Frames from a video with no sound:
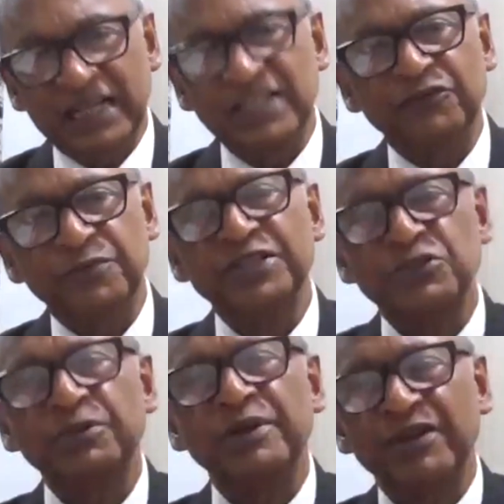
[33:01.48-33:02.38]
that
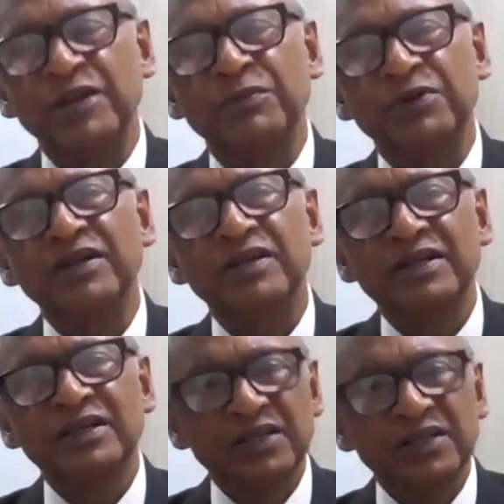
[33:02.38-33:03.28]
information will be available
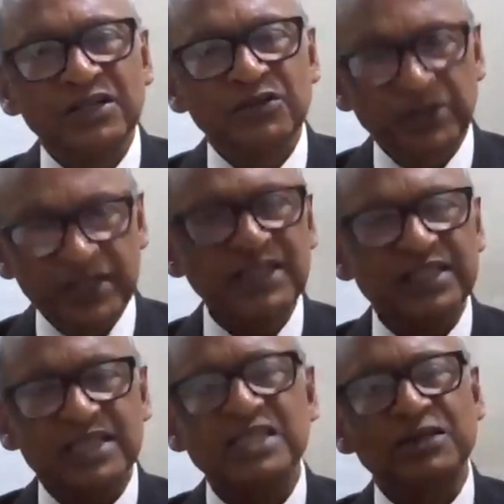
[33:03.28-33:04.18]
within
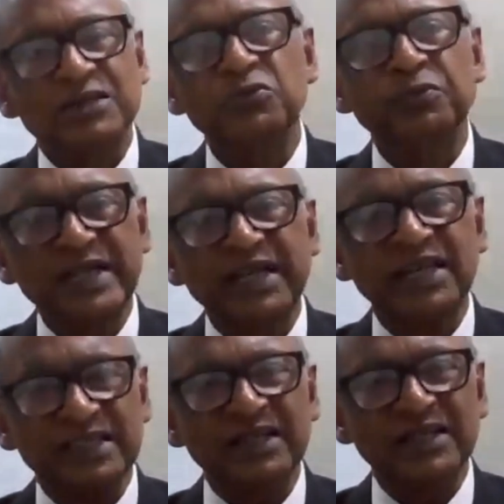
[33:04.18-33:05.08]
the system to many
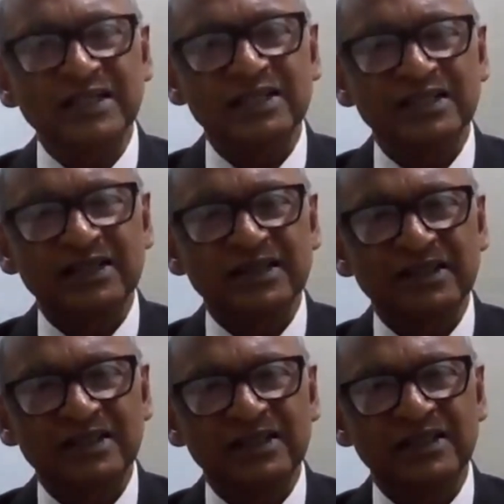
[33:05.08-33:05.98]
other
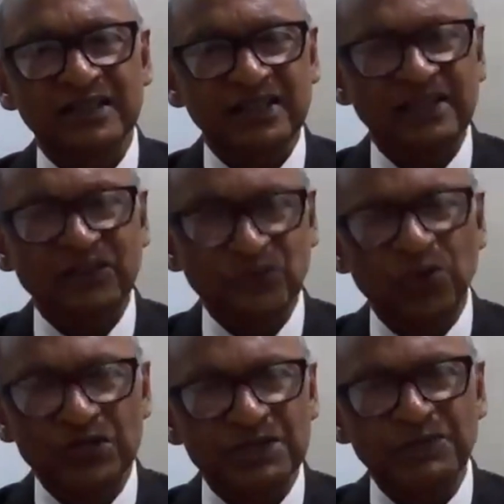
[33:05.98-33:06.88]

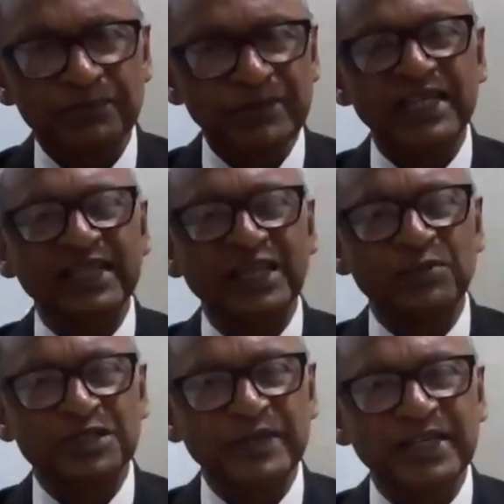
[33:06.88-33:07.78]
nodes, many other
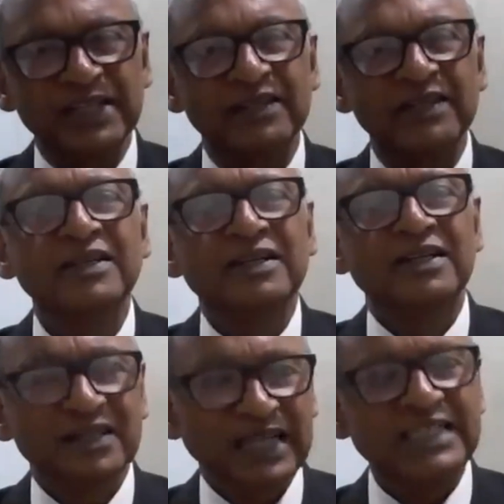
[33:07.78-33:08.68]
elements, many other
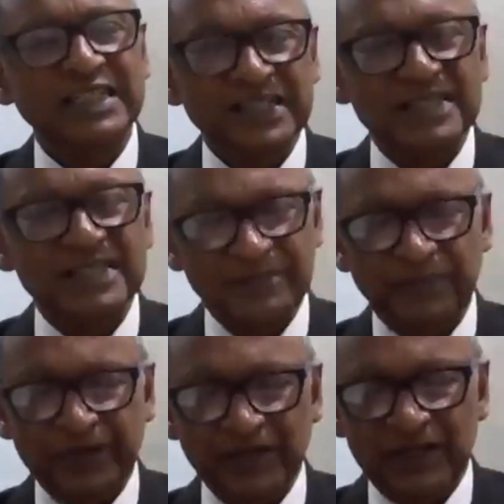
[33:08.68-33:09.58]

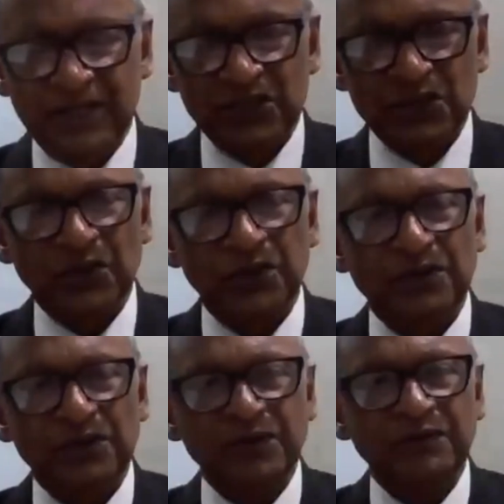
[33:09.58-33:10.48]
entities.
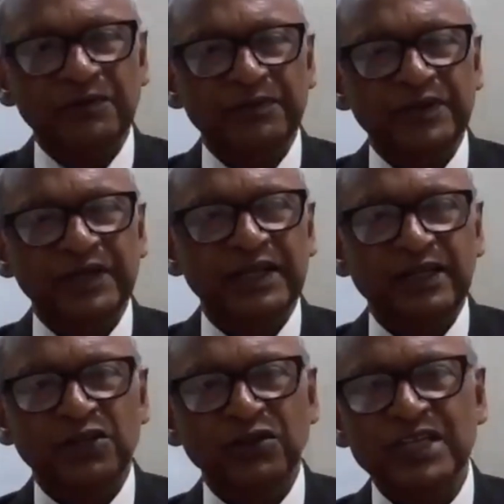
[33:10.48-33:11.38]
So,
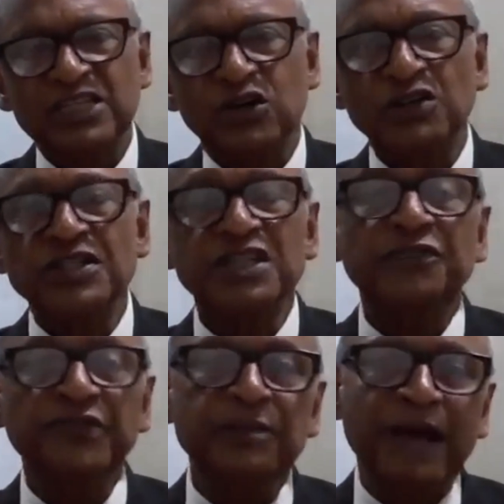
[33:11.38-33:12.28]
there's
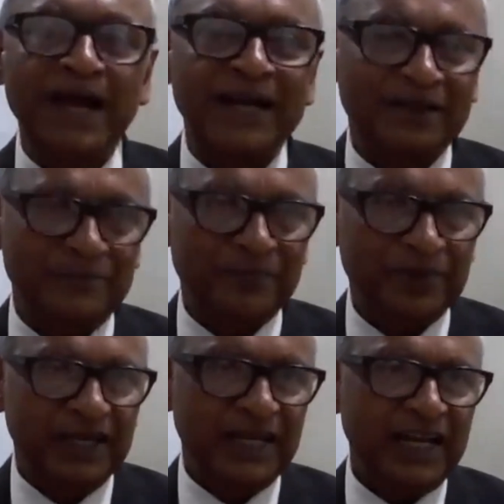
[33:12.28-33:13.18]
constant feedback.
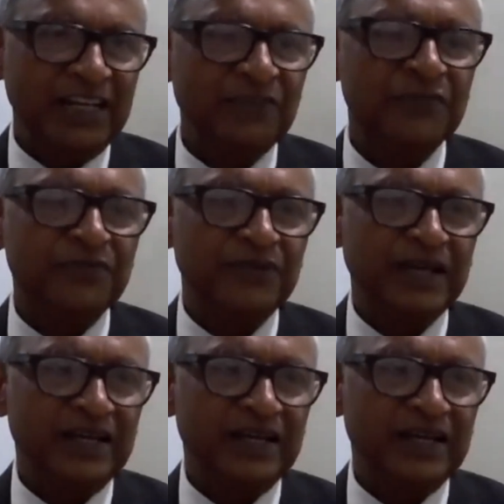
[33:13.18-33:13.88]
And if